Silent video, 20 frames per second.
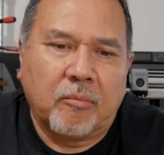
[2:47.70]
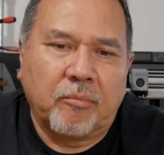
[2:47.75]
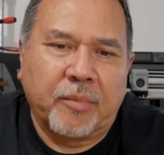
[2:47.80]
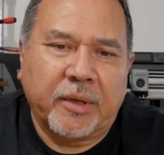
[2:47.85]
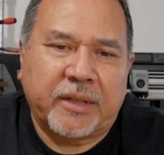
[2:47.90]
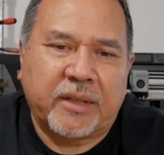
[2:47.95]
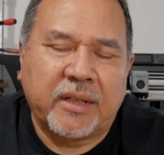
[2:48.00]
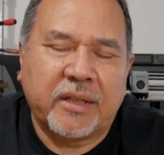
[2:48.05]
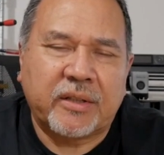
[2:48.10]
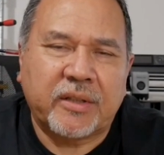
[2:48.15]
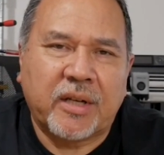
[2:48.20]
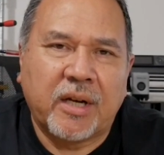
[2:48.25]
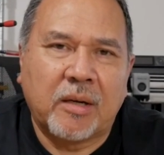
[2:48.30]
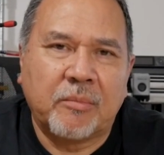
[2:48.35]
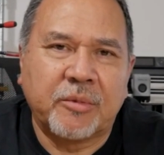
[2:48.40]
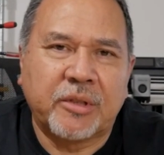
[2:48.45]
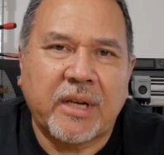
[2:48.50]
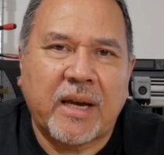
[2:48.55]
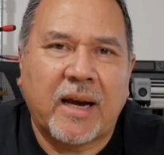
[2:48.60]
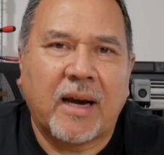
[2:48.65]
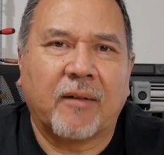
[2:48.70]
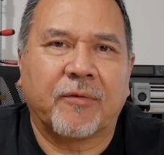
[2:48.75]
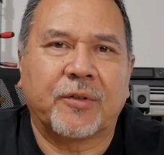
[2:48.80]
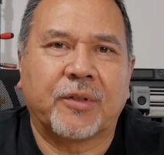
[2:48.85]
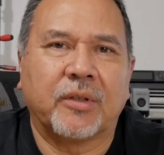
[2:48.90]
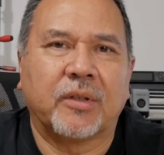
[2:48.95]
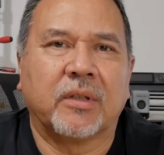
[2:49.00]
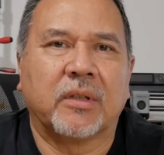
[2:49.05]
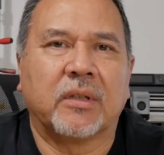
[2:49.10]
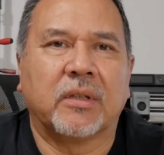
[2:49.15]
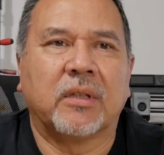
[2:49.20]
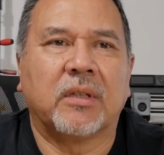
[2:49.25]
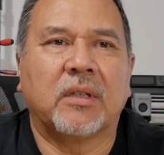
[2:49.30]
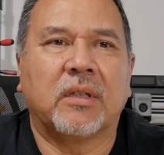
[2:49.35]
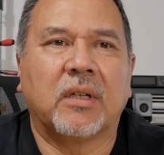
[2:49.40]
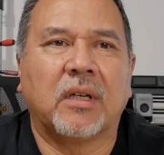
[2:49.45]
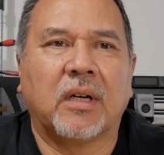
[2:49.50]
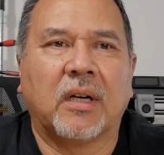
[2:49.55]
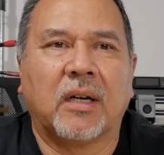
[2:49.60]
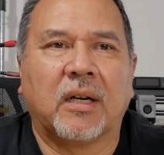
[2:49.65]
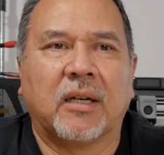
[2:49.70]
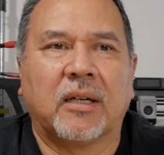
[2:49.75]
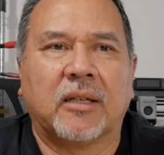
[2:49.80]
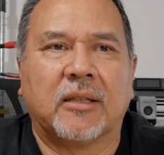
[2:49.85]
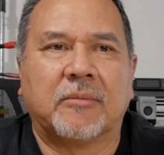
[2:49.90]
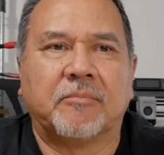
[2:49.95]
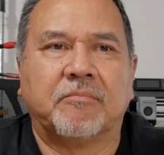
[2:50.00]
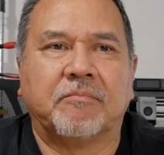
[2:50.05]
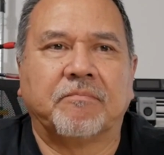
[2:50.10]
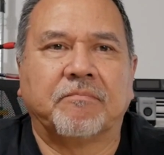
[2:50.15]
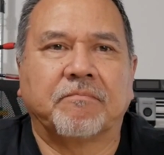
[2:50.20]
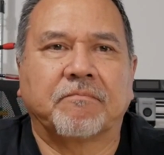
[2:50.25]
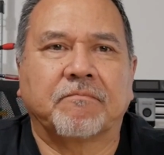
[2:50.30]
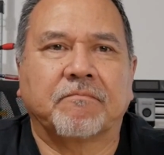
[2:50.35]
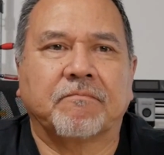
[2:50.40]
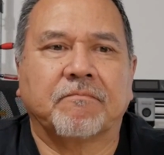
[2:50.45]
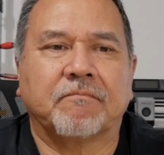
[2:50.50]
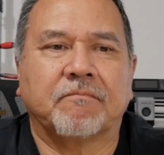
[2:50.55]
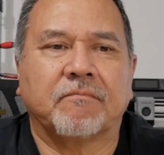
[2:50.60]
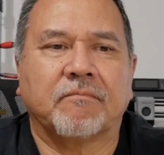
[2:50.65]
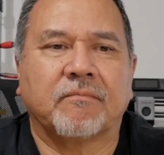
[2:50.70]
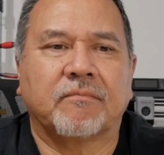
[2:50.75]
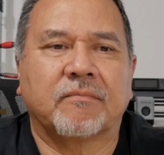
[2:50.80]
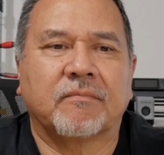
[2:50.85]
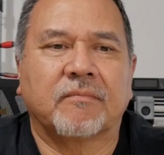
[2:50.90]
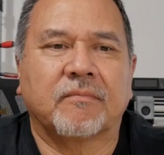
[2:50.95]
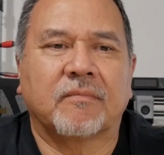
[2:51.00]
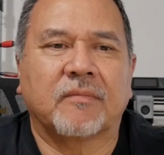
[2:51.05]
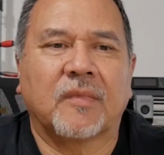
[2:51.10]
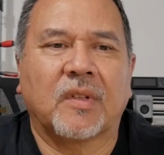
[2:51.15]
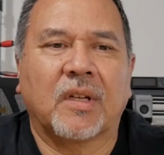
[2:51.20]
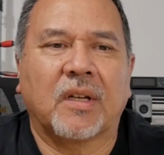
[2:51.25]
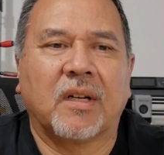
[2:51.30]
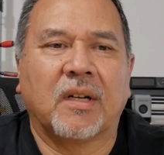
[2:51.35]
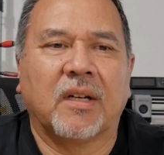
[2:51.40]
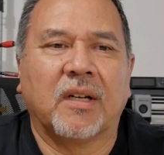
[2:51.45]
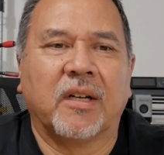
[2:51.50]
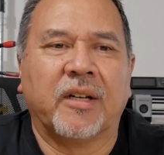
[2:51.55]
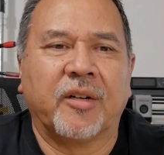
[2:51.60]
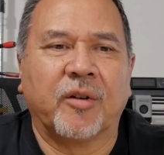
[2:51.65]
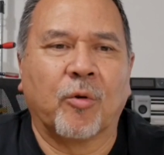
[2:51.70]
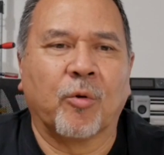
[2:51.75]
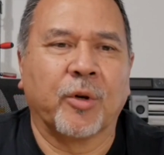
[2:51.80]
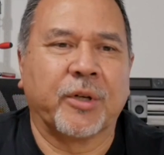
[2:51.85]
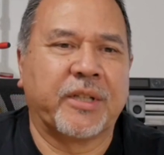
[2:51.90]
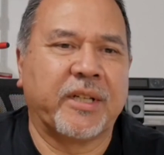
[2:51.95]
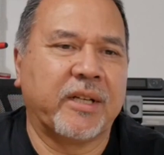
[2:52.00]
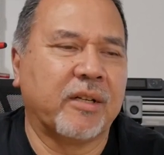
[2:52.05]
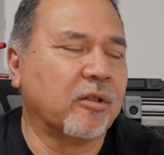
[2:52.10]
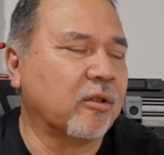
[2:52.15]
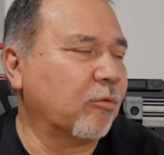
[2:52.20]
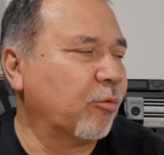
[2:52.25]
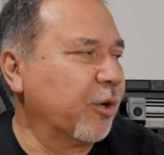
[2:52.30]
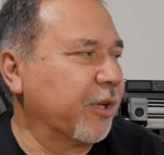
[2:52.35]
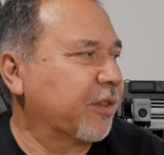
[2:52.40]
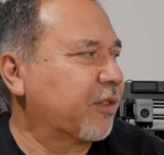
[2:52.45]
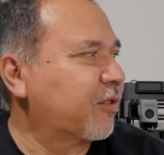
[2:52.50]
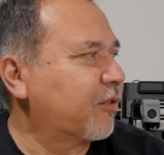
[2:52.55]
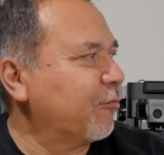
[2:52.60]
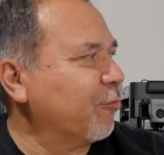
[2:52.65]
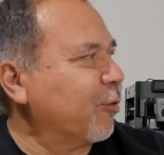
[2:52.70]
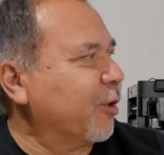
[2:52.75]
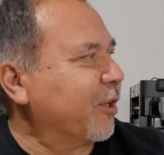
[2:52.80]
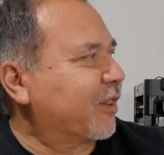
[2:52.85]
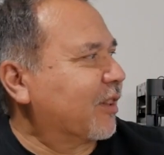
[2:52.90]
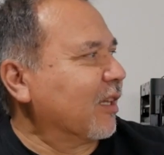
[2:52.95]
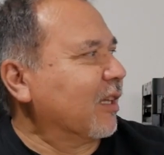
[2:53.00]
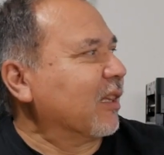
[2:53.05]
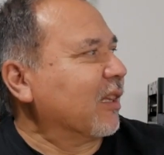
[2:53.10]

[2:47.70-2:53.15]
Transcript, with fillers: But this comes after um, an ordeal with with the